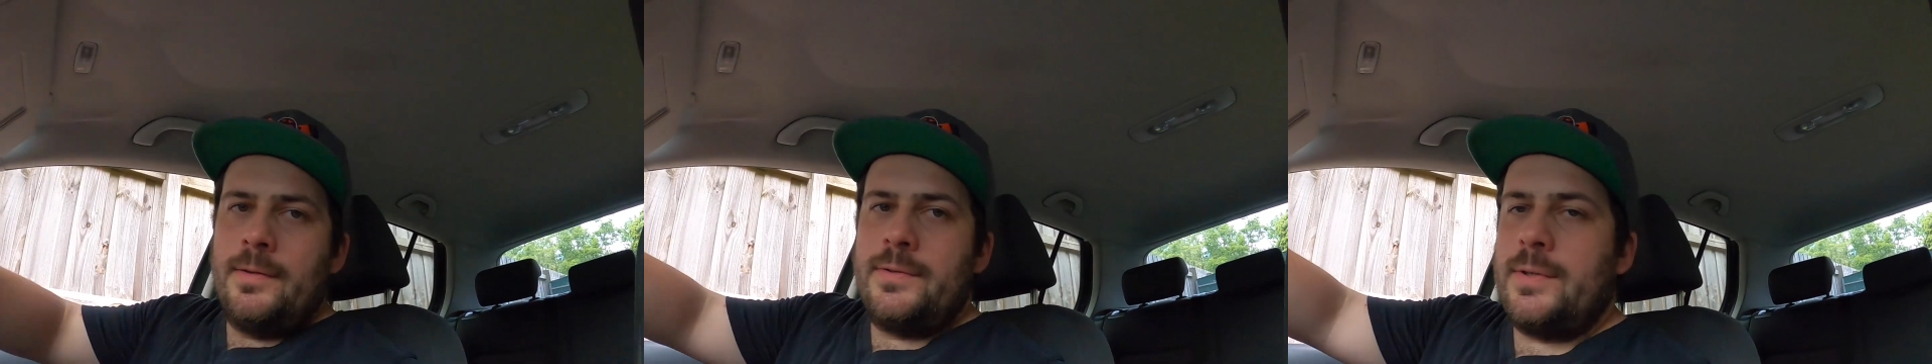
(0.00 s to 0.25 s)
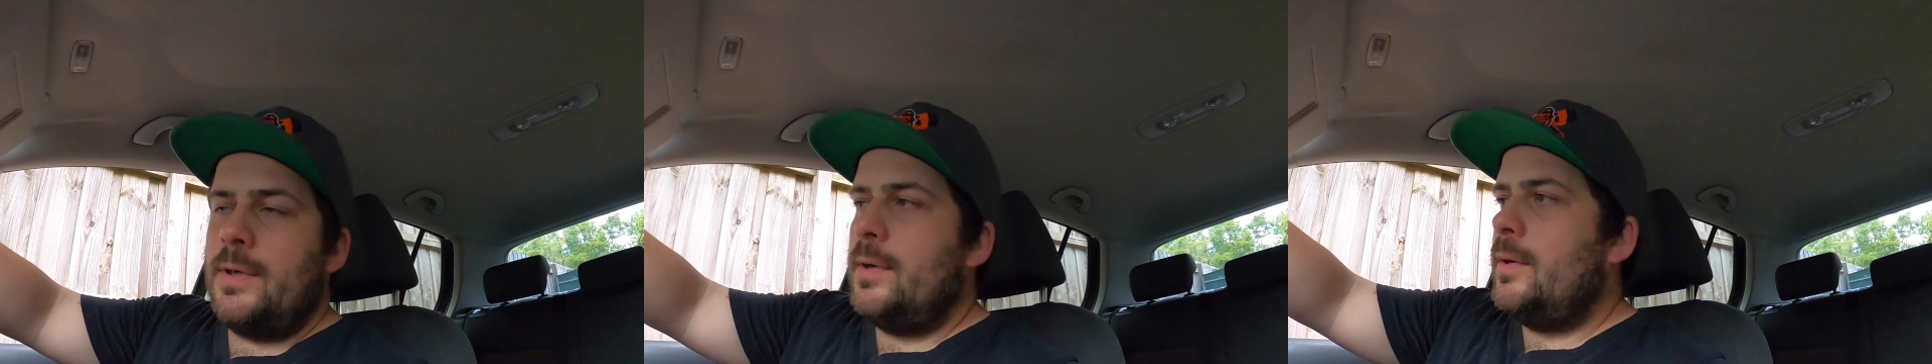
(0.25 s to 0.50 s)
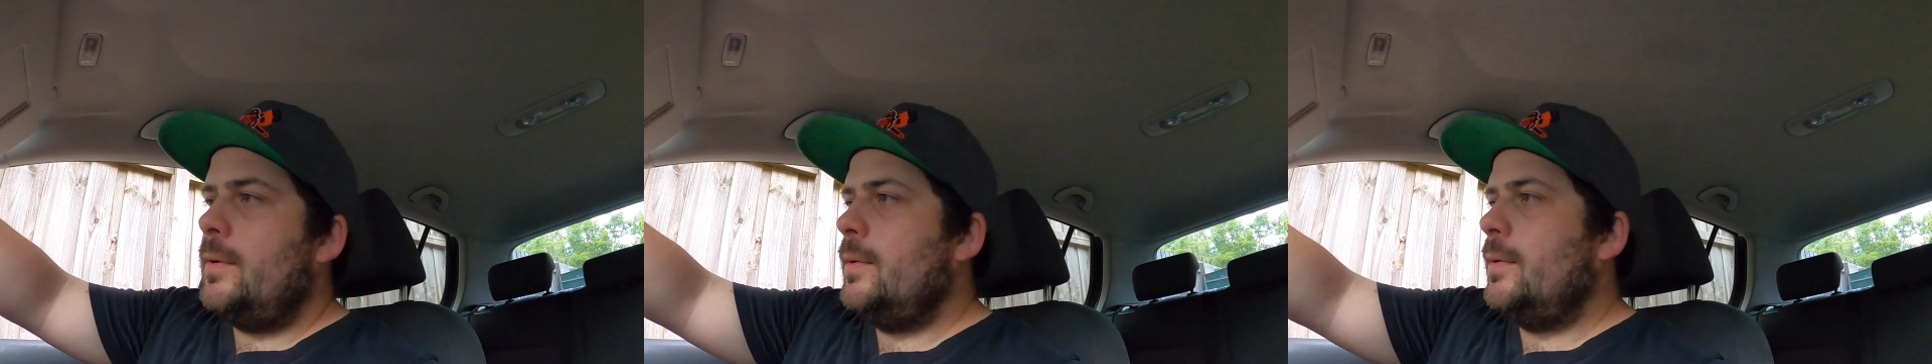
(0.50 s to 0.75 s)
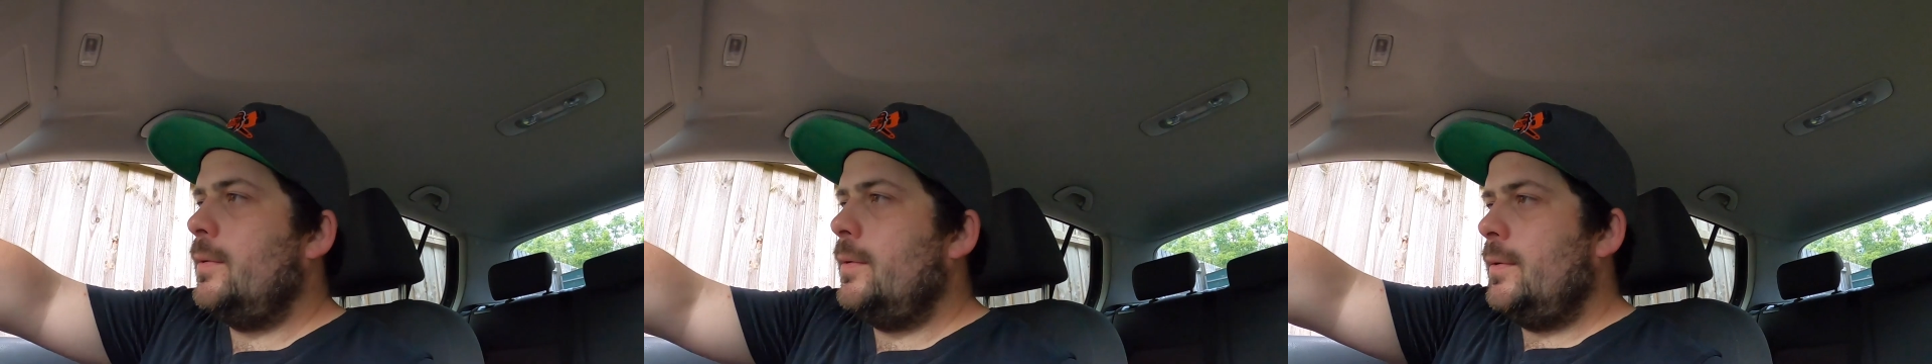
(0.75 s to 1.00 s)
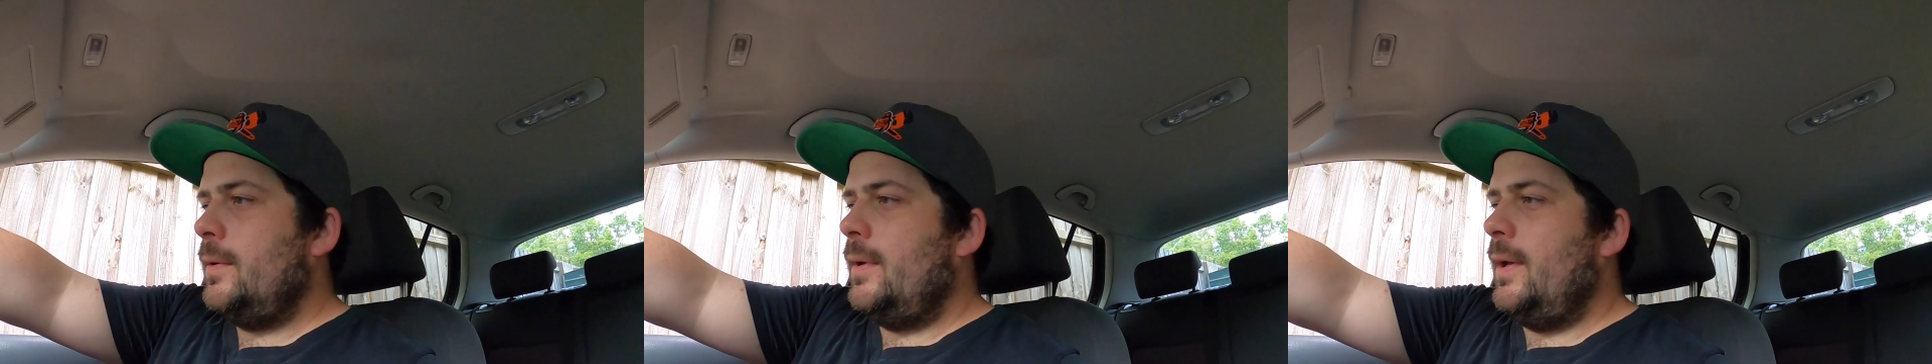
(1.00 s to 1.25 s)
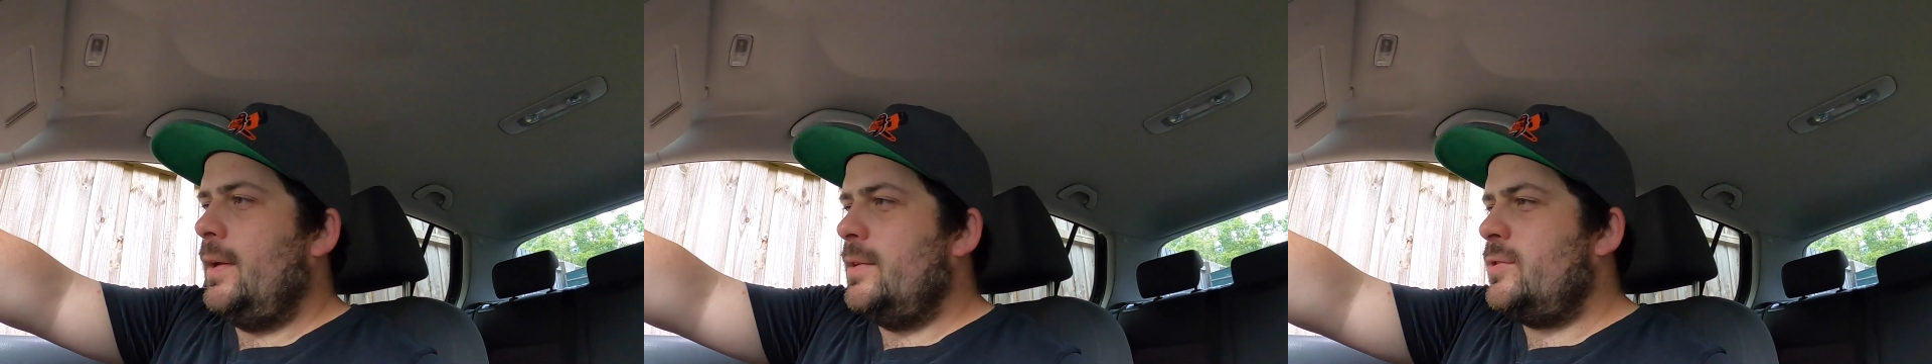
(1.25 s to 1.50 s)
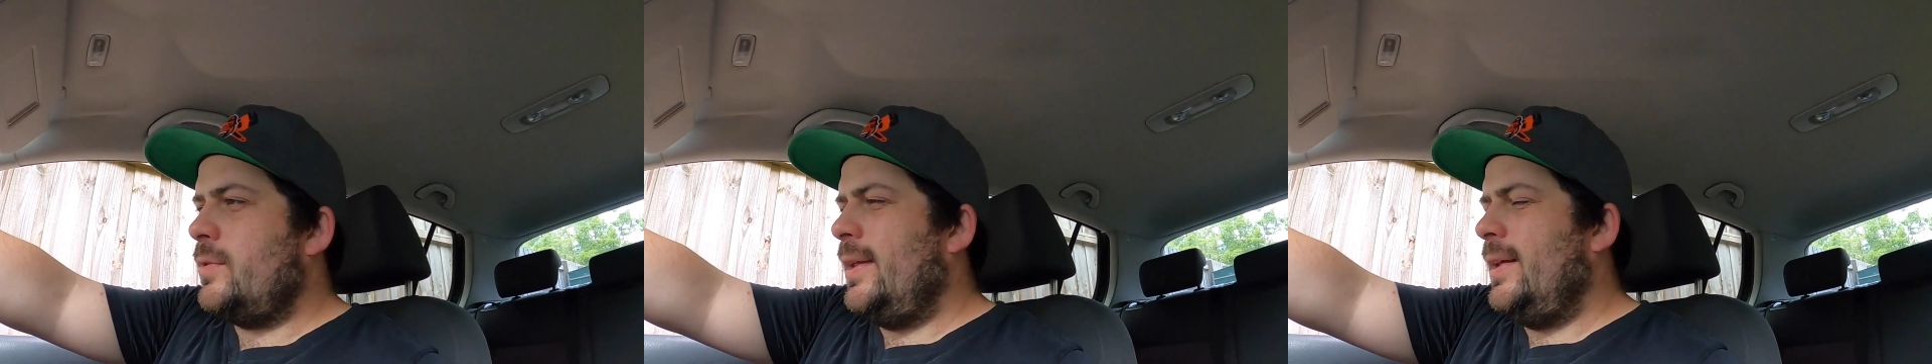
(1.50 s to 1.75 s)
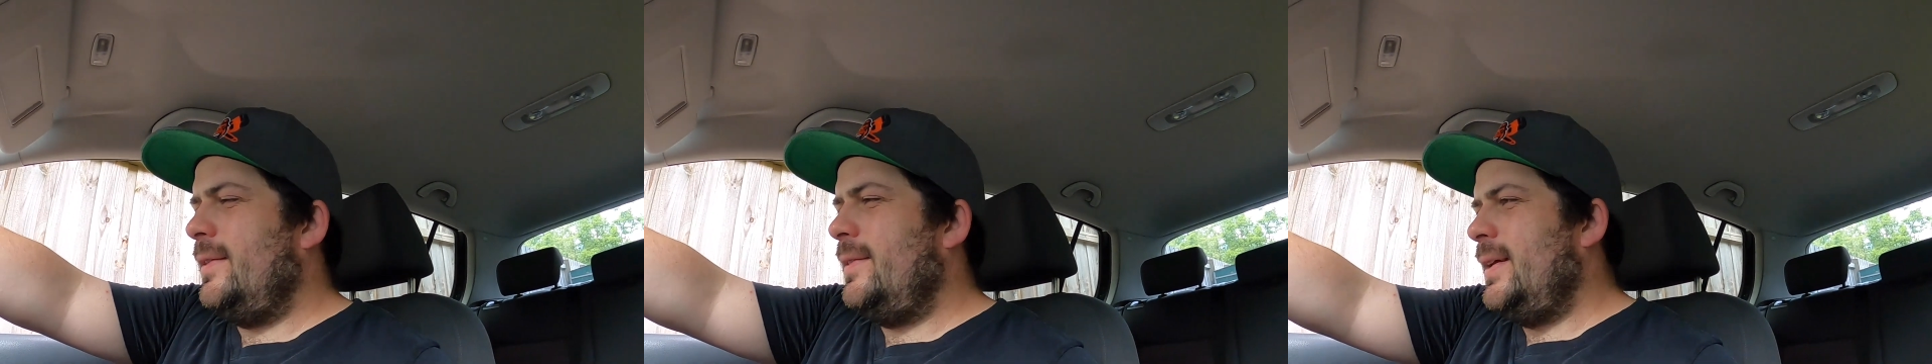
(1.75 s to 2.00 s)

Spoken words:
So in Australia,